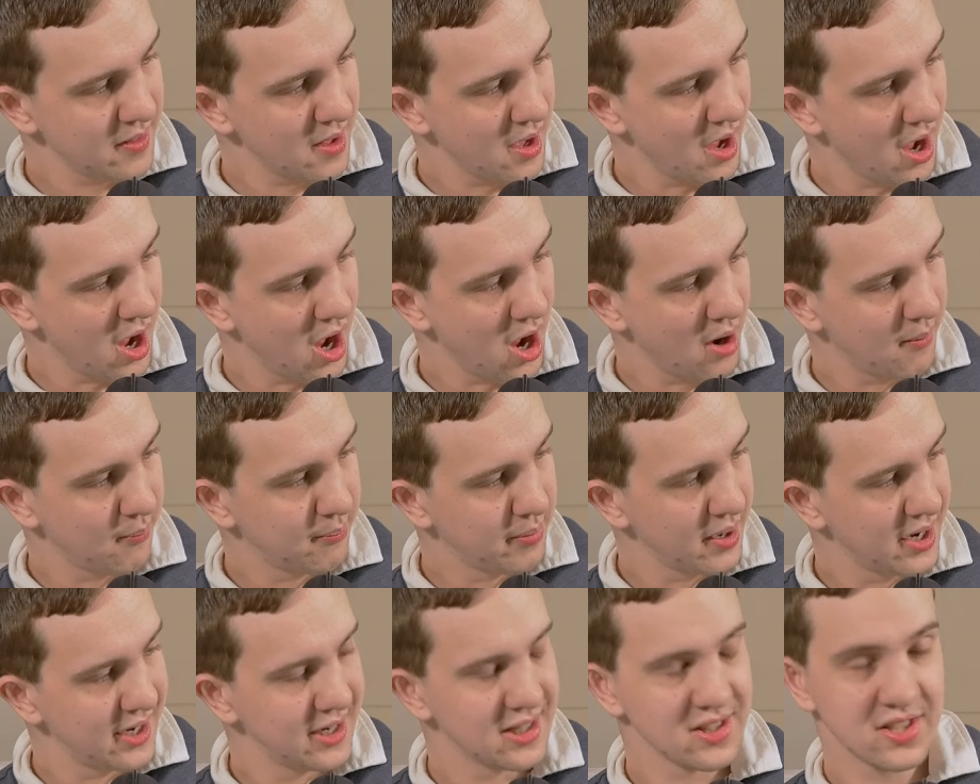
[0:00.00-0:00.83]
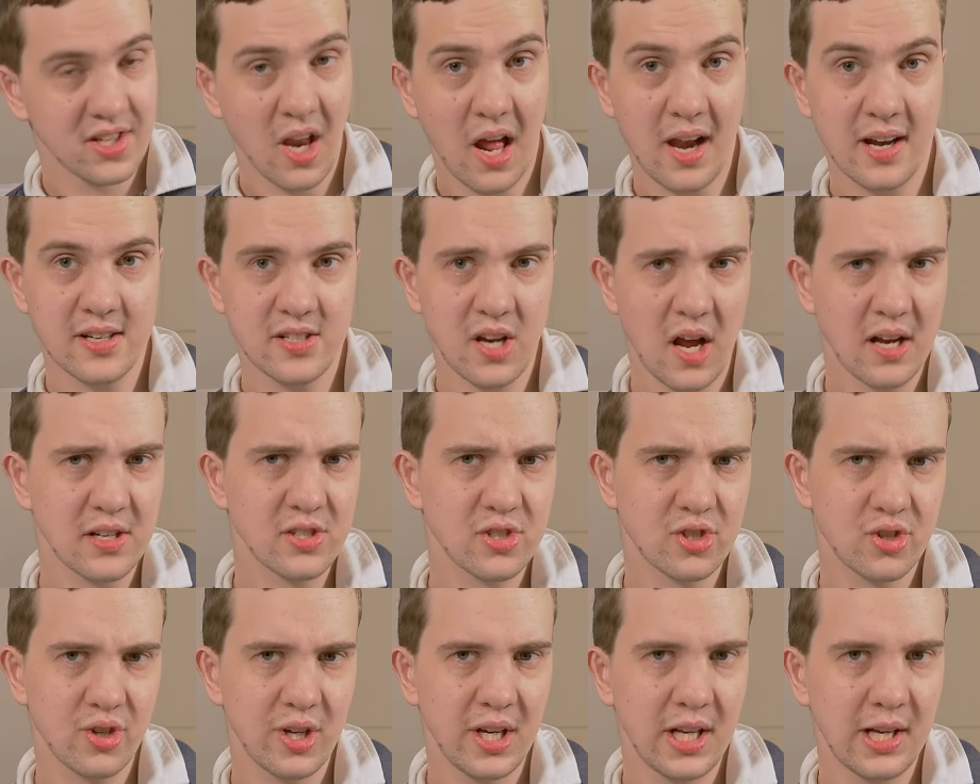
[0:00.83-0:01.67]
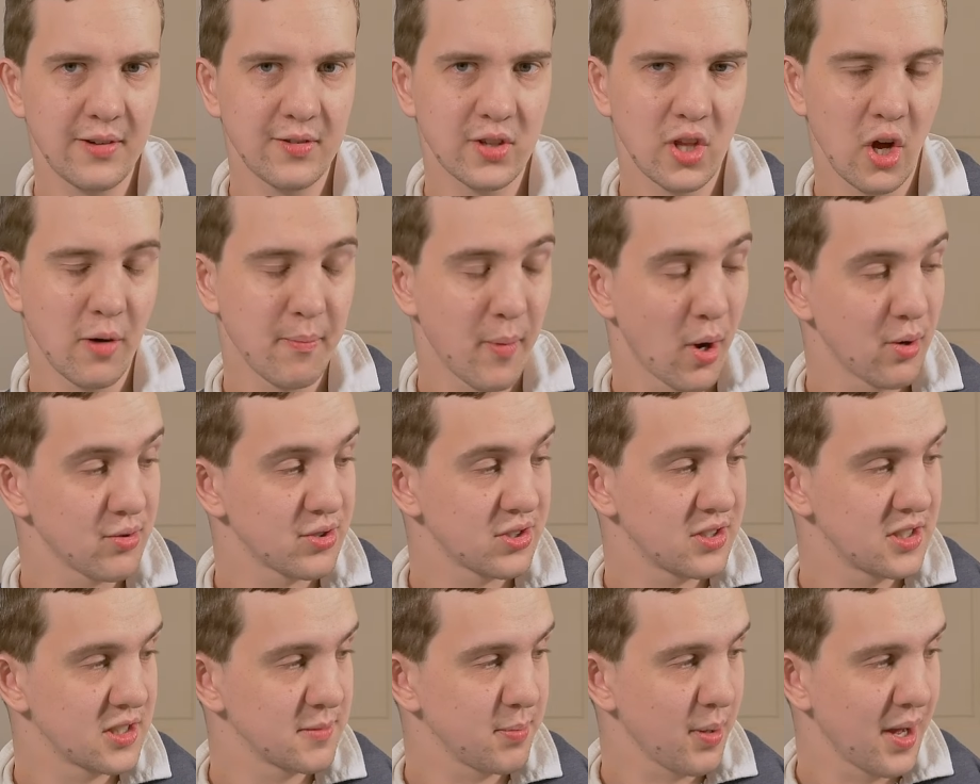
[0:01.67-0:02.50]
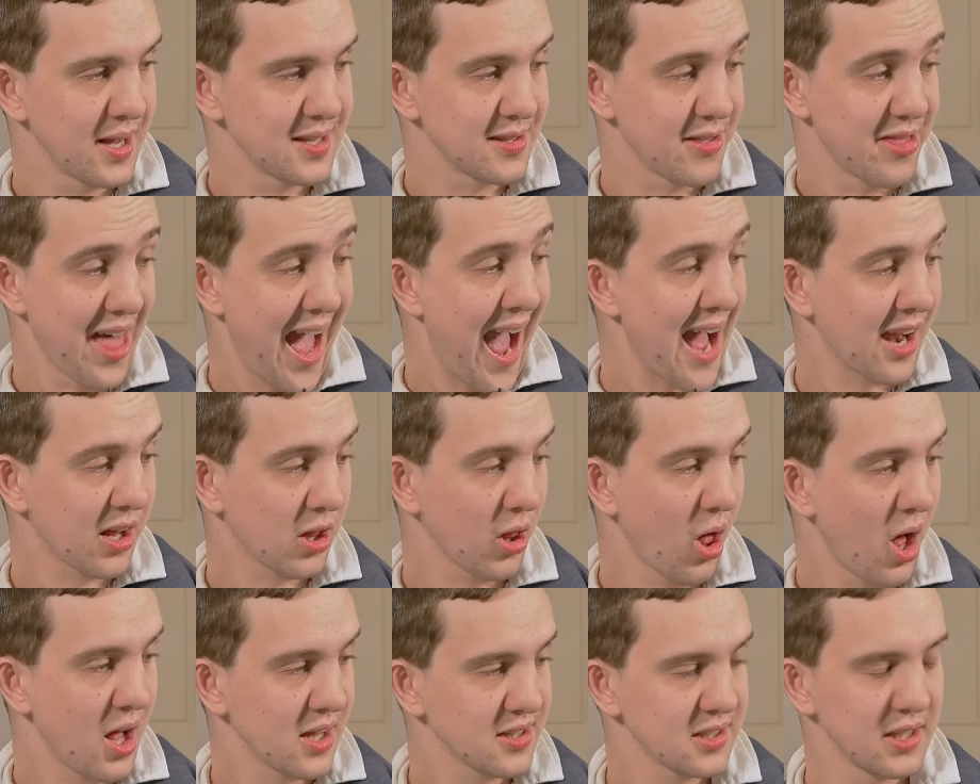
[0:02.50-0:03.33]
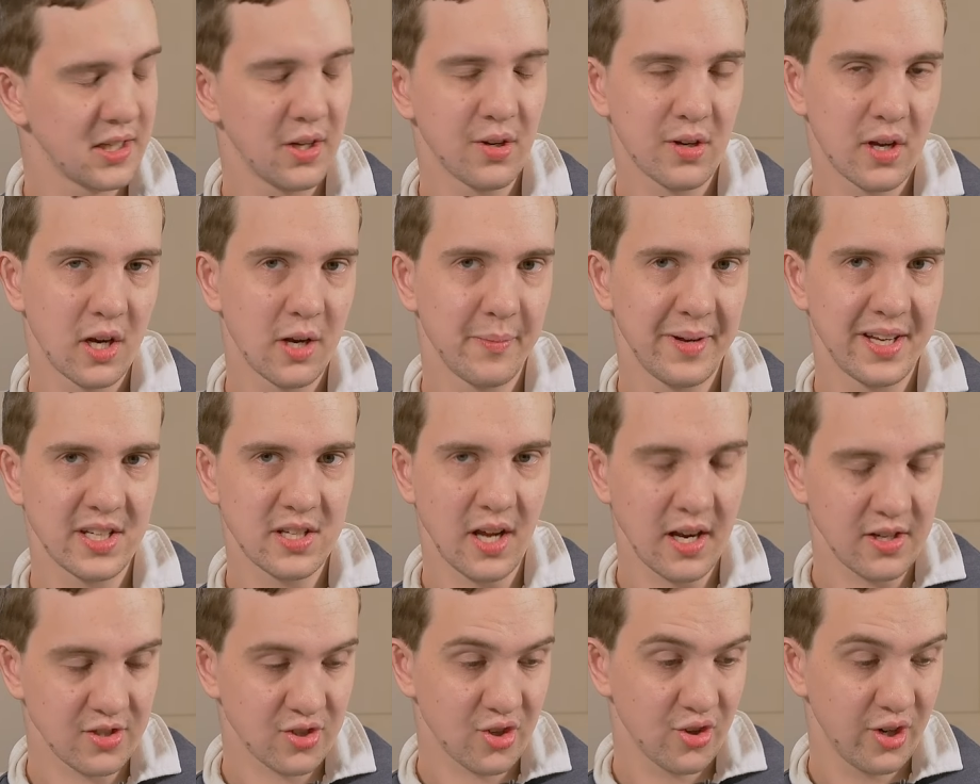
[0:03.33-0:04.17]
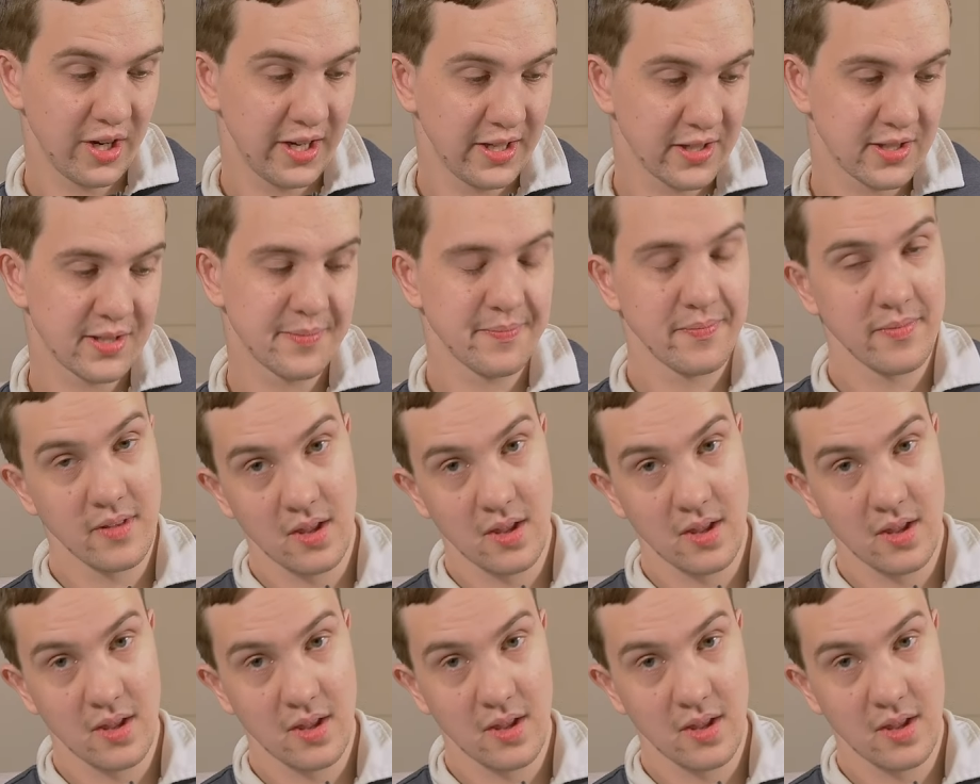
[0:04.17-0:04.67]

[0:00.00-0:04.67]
but it is not a touchscreen, even though most displays that glossy are going to be touchscreens.